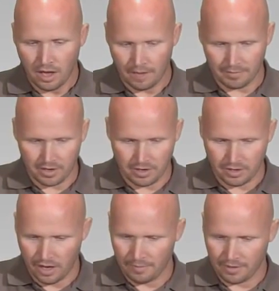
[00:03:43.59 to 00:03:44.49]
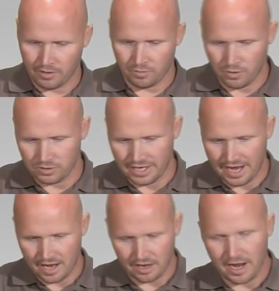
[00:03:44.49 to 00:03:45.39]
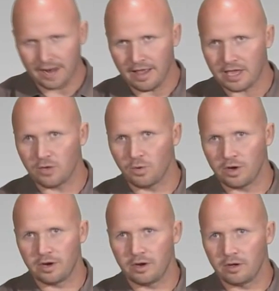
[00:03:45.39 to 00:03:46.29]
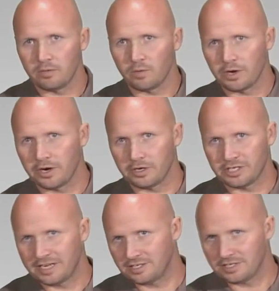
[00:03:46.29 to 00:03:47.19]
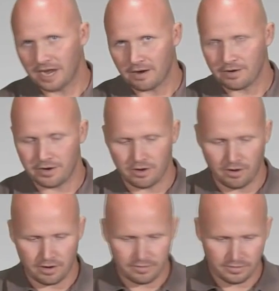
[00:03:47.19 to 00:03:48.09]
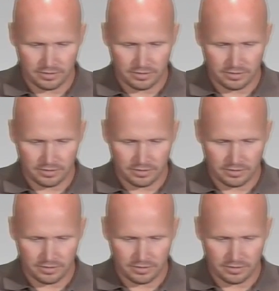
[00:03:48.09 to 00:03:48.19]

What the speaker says: I'm gonna rotate kind of like you would when you're changing a tire on your car.